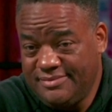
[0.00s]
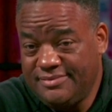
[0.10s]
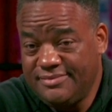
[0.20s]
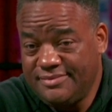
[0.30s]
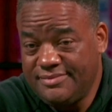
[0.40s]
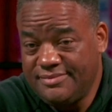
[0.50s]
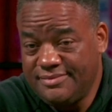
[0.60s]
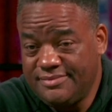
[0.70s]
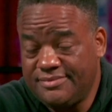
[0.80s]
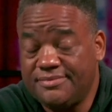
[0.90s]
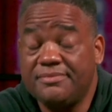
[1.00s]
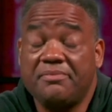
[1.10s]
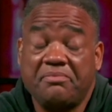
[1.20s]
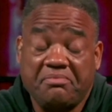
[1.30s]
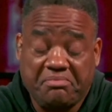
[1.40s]

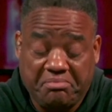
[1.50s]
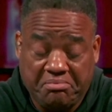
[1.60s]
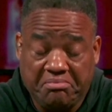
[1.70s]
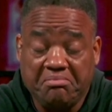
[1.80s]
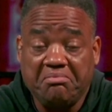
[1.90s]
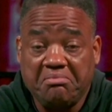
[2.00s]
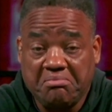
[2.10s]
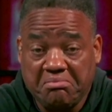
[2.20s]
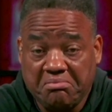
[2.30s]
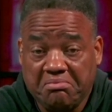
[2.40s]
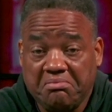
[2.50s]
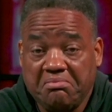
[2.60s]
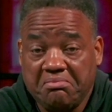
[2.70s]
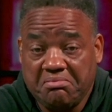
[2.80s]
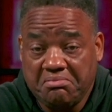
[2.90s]

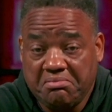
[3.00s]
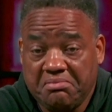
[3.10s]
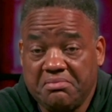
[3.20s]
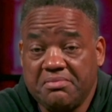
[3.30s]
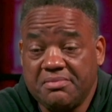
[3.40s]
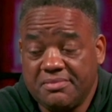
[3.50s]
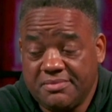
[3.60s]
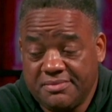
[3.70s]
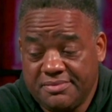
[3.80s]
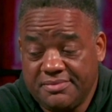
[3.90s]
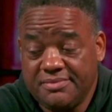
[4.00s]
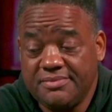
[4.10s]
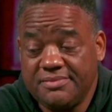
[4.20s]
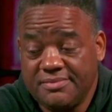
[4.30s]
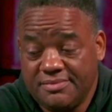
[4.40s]

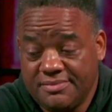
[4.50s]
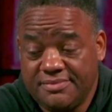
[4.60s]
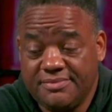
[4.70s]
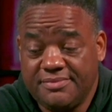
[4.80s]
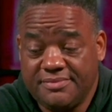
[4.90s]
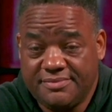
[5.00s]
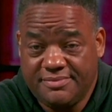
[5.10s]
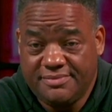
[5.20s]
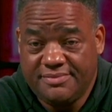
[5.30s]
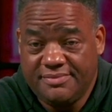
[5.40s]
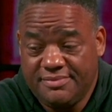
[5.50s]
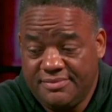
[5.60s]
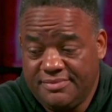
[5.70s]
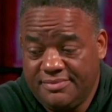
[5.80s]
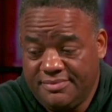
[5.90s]

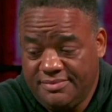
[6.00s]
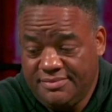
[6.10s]
This person isn't speaking.